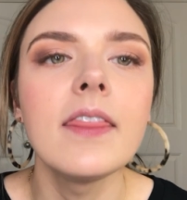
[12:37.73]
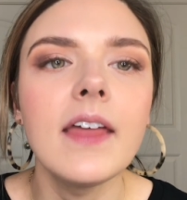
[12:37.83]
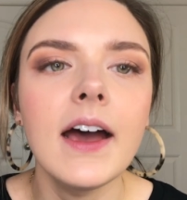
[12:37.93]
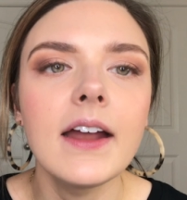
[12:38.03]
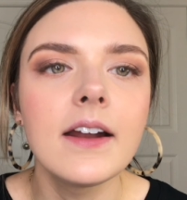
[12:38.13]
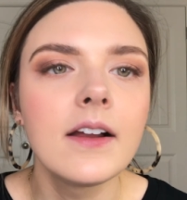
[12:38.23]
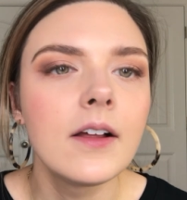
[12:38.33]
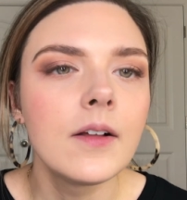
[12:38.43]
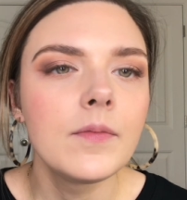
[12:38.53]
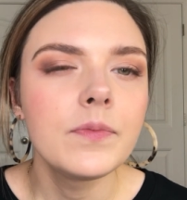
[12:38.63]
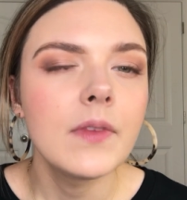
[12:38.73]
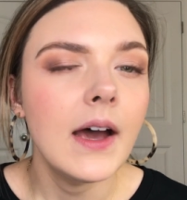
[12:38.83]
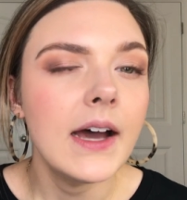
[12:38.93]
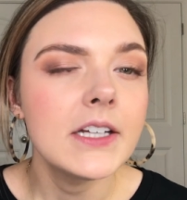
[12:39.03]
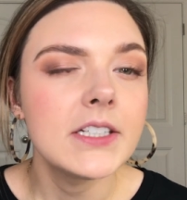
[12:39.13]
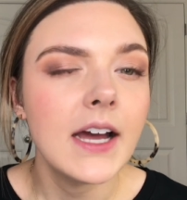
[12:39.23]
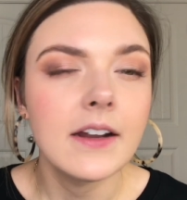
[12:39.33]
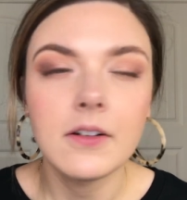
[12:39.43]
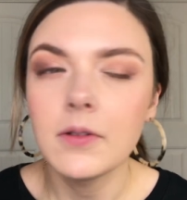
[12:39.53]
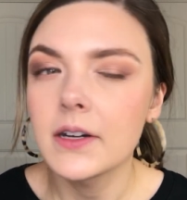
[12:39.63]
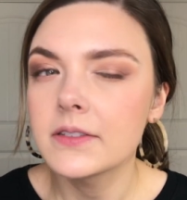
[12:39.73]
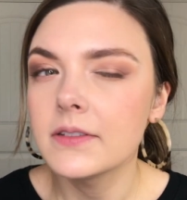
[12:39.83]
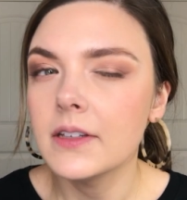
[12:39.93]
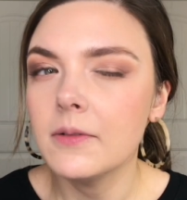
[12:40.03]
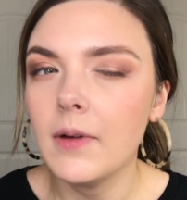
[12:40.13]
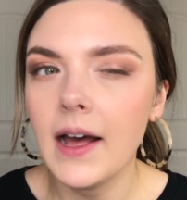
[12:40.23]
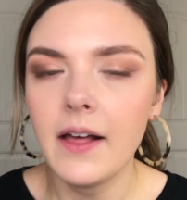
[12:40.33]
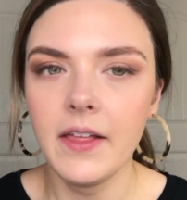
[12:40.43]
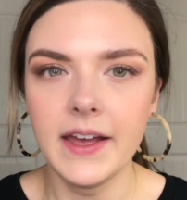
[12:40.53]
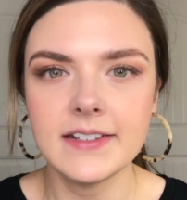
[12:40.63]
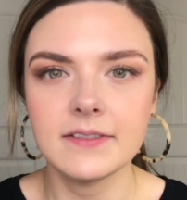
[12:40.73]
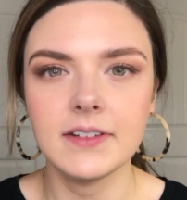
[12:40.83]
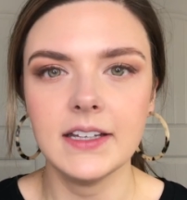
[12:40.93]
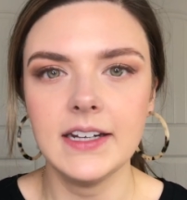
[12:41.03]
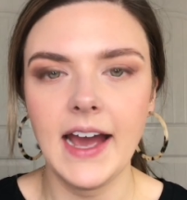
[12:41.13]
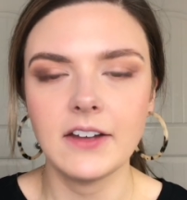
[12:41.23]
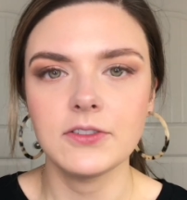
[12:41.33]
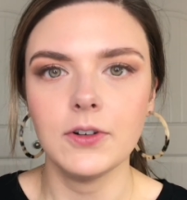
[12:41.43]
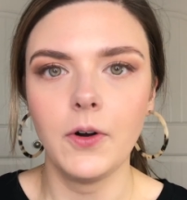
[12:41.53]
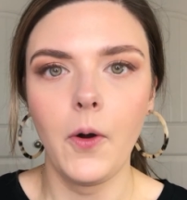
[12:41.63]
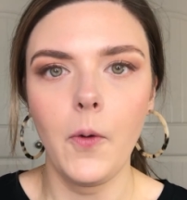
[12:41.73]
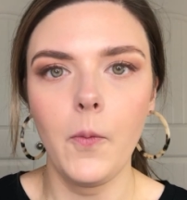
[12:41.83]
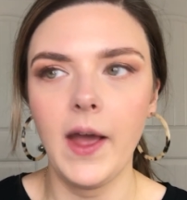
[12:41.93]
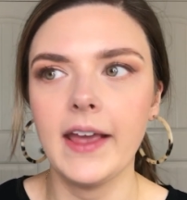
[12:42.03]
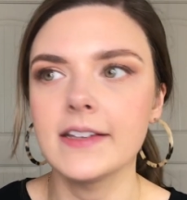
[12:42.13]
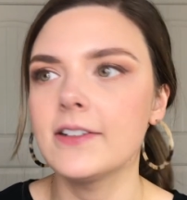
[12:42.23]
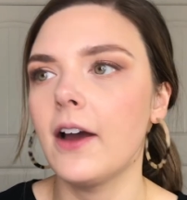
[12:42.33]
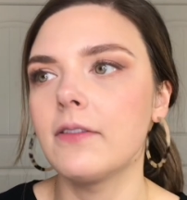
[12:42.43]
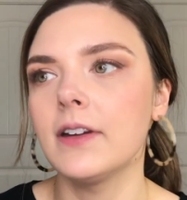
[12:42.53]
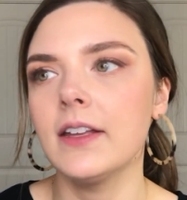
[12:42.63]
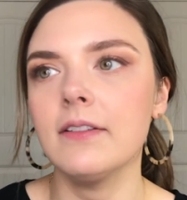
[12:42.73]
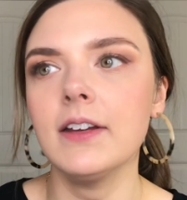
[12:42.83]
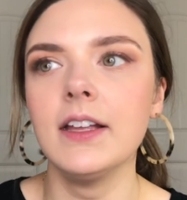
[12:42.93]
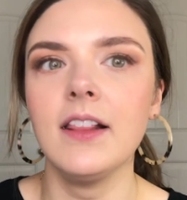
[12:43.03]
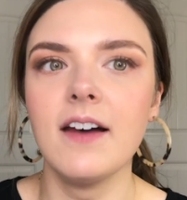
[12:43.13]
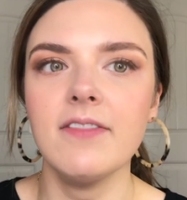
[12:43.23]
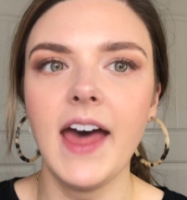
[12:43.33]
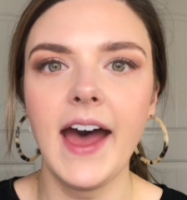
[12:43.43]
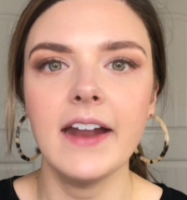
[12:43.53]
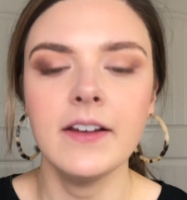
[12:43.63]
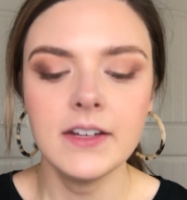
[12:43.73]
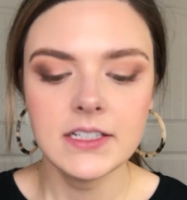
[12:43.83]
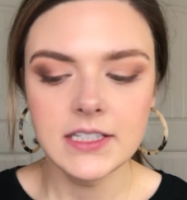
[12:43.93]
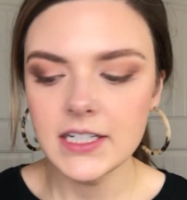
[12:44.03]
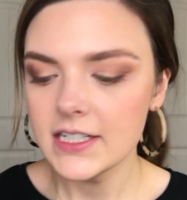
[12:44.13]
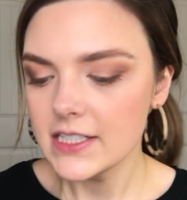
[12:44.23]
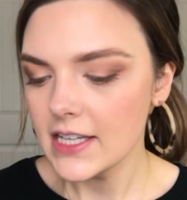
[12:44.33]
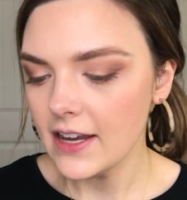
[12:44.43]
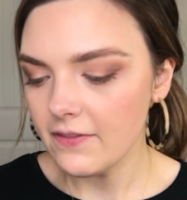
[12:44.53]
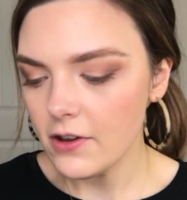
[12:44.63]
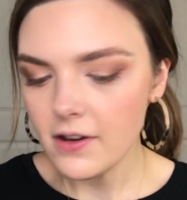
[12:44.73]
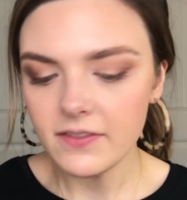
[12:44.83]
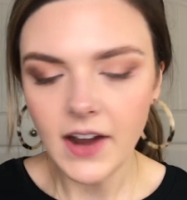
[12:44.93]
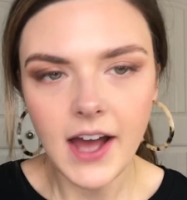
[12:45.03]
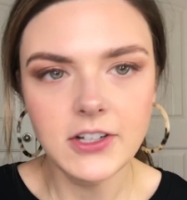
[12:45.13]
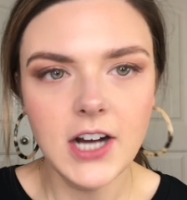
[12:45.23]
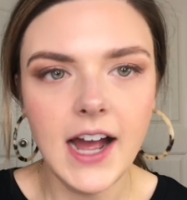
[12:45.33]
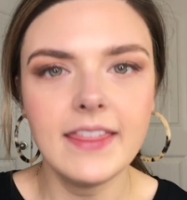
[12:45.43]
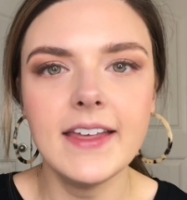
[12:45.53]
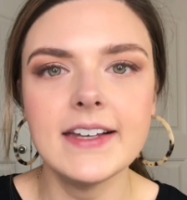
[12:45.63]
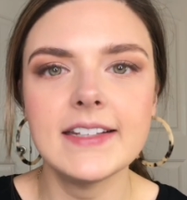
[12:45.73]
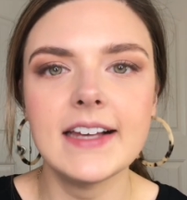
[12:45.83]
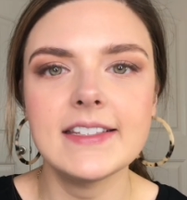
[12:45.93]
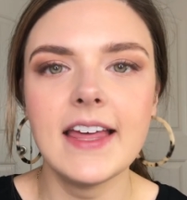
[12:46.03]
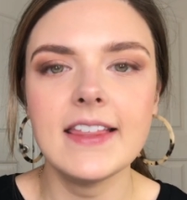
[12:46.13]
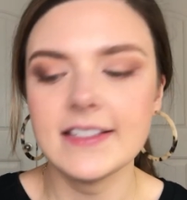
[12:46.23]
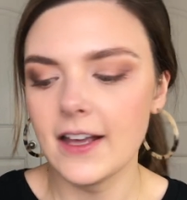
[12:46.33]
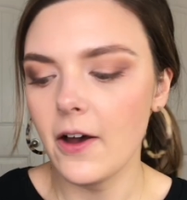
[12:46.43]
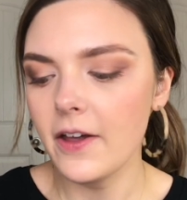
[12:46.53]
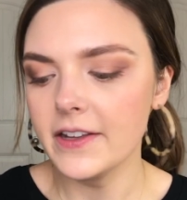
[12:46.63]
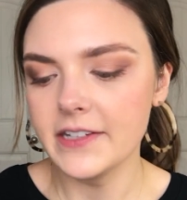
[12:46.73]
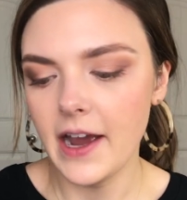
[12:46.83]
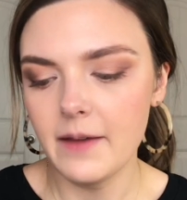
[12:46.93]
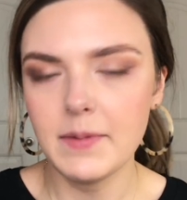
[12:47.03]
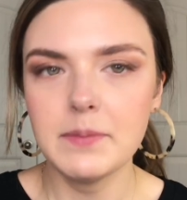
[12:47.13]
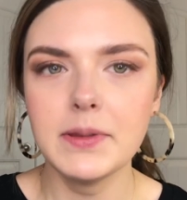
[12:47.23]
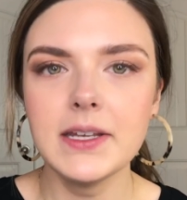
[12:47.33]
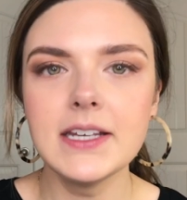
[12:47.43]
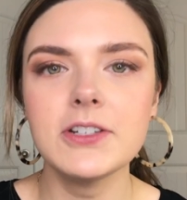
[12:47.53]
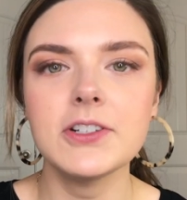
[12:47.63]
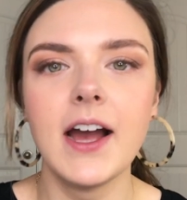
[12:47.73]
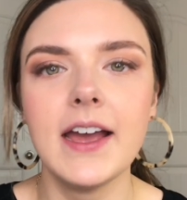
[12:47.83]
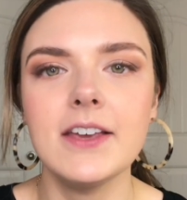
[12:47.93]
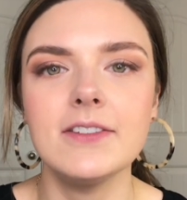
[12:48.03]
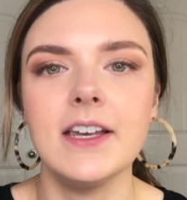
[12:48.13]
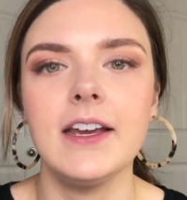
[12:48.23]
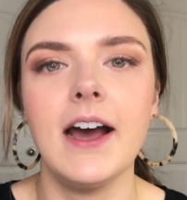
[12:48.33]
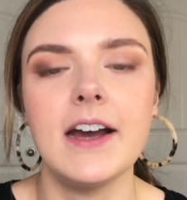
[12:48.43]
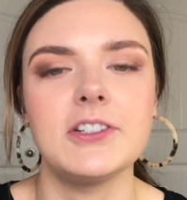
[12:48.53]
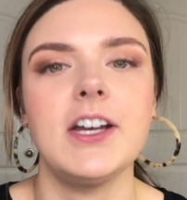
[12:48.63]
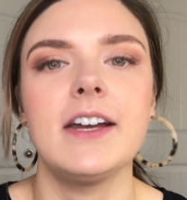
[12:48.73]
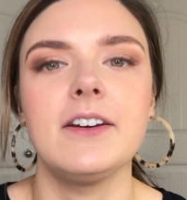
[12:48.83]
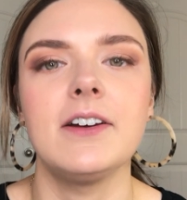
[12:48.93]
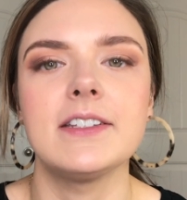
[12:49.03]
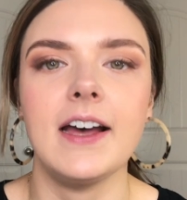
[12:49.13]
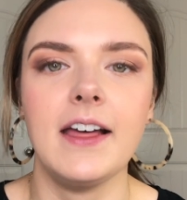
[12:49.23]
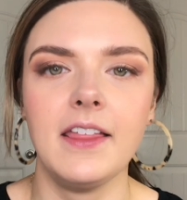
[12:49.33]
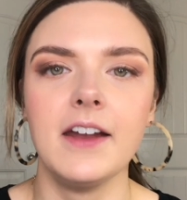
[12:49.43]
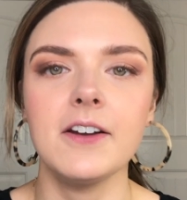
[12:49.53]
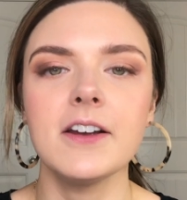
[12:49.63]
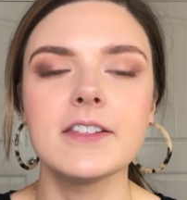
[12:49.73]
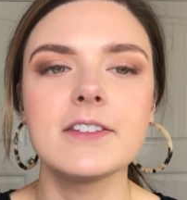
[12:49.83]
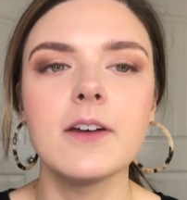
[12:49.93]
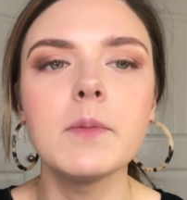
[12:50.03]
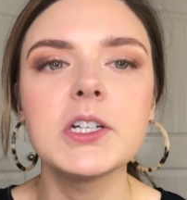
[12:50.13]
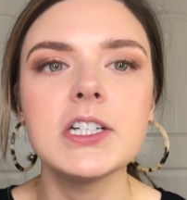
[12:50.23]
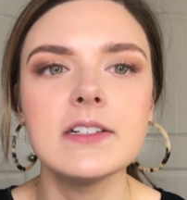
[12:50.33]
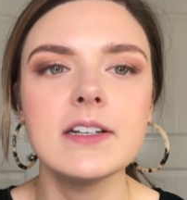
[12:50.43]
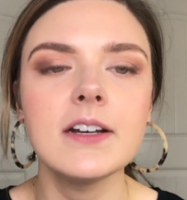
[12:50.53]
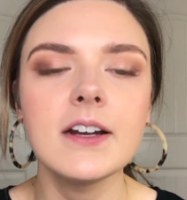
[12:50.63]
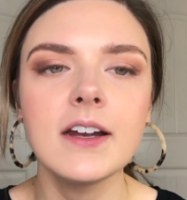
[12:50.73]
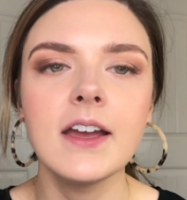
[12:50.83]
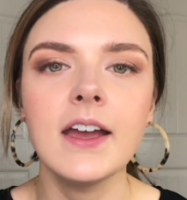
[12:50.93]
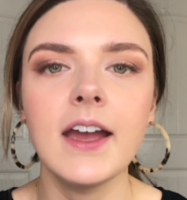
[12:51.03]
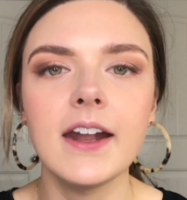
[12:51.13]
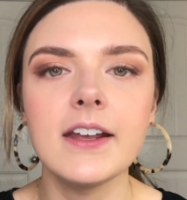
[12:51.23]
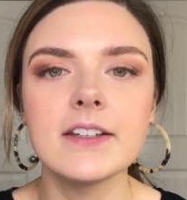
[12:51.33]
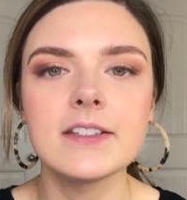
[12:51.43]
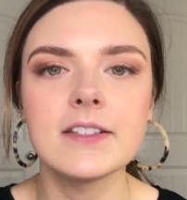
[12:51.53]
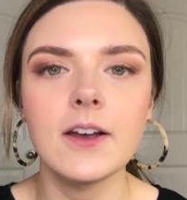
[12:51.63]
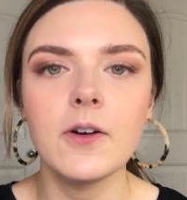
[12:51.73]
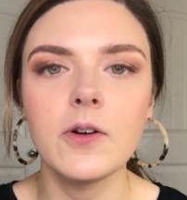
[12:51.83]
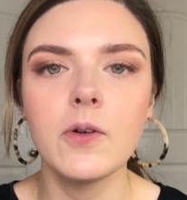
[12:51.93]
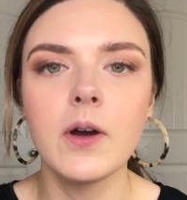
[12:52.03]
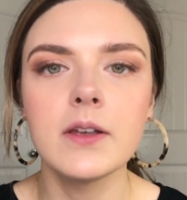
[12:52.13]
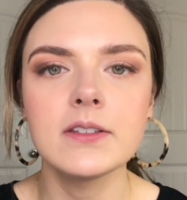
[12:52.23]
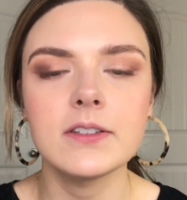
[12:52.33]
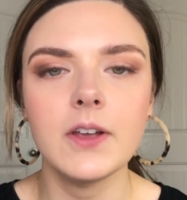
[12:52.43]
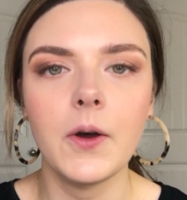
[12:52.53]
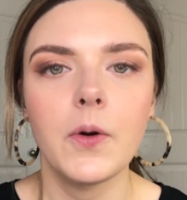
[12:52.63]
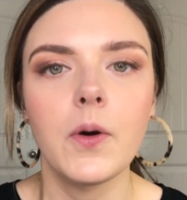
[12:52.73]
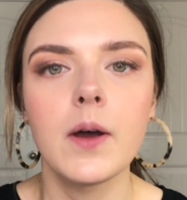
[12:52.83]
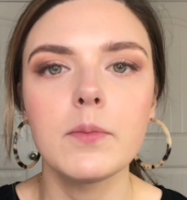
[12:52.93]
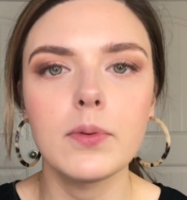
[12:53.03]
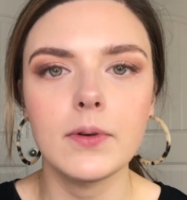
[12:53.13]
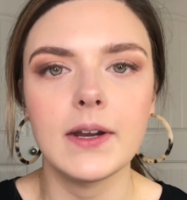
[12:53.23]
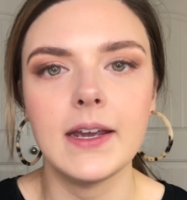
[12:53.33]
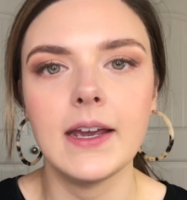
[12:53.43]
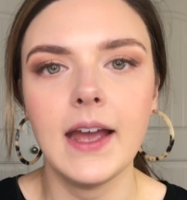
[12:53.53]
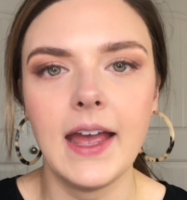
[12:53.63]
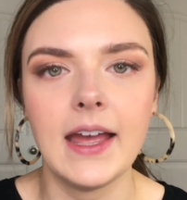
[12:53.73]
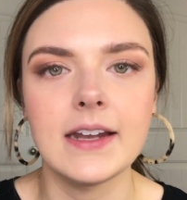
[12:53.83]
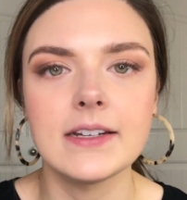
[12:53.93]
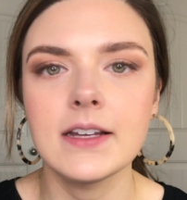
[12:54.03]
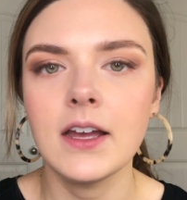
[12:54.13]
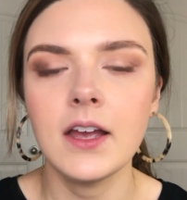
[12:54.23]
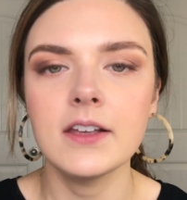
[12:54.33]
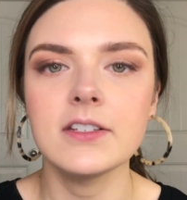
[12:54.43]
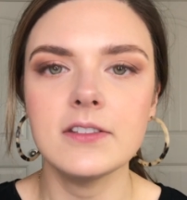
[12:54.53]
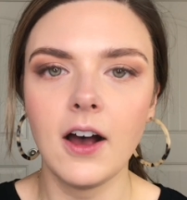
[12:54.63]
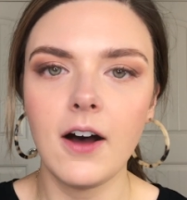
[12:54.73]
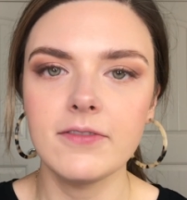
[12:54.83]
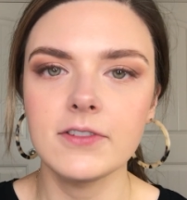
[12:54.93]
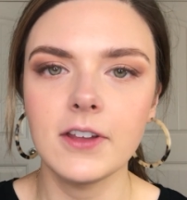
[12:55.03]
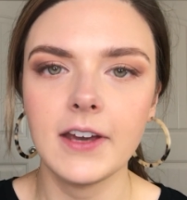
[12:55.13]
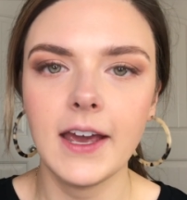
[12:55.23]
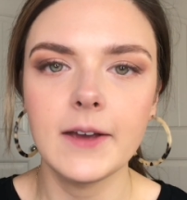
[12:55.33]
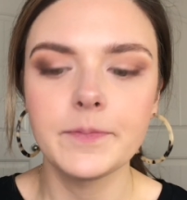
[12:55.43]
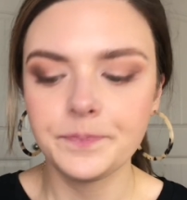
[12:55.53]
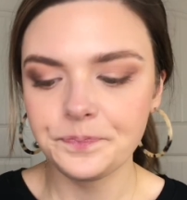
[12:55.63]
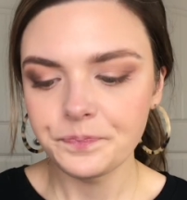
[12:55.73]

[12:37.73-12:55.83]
That eyeshadow worked really well as a really natural wing. So I really, really love that. Seriously, if you have not tried this, I say this all the time, but please try using eyeshadow as eyeliner. It's so much easier and it is so, so pretty and soft looking.